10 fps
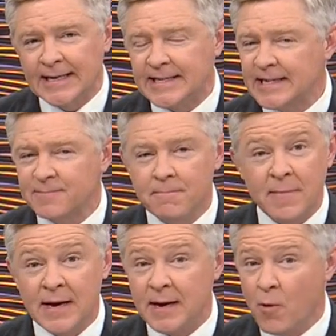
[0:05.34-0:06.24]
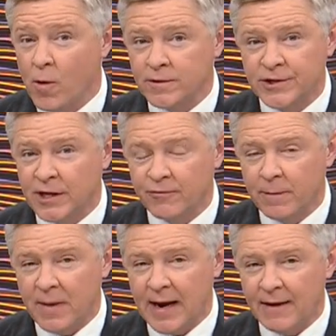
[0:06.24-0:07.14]
He says many more
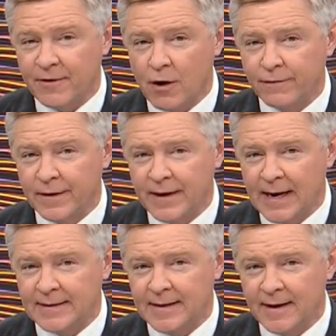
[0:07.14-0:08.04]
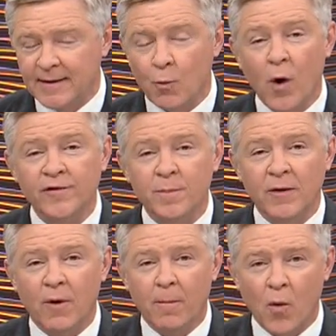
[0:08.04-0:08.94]
children may have COVID-19 than what's
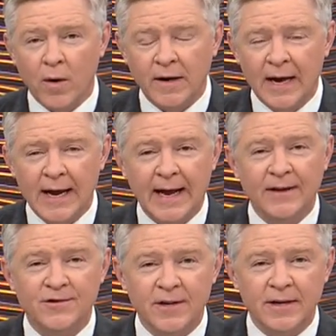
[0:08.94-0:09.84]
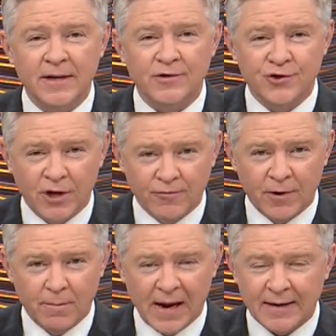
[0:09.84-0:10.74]
been reported, and sending
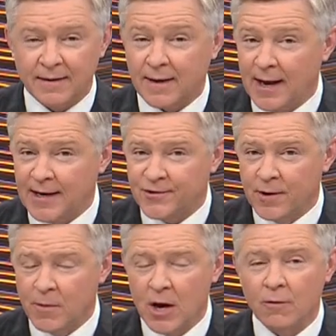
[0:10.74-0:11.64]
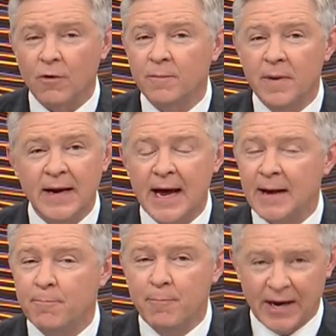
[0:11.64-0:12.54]
children back to the classroom would be
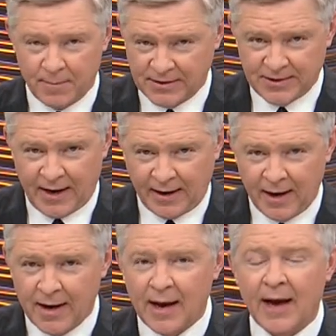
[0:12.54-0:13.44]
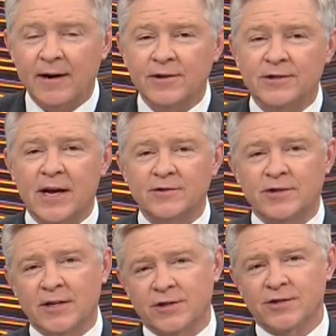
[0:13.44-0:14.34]
a big mistake. 8 On Your Side,
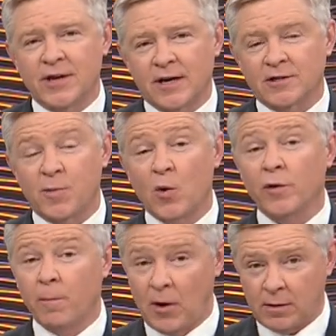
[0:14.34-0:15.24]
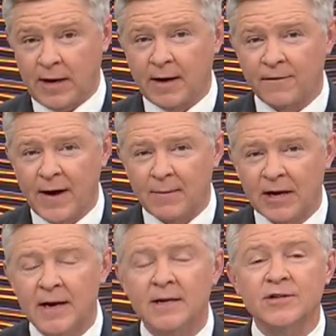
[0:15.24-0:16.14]
Justin Schecker spoke with a Polk County family
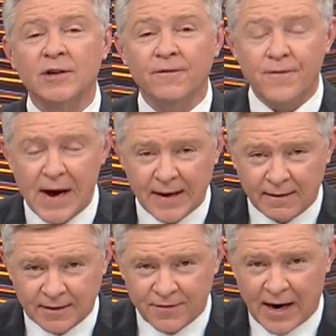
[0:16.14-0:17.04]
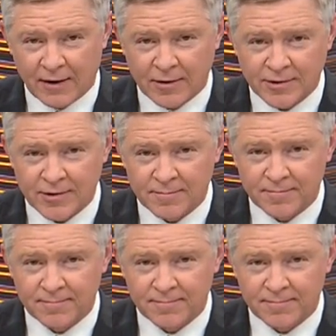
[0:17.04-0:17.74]
still fighting this virus.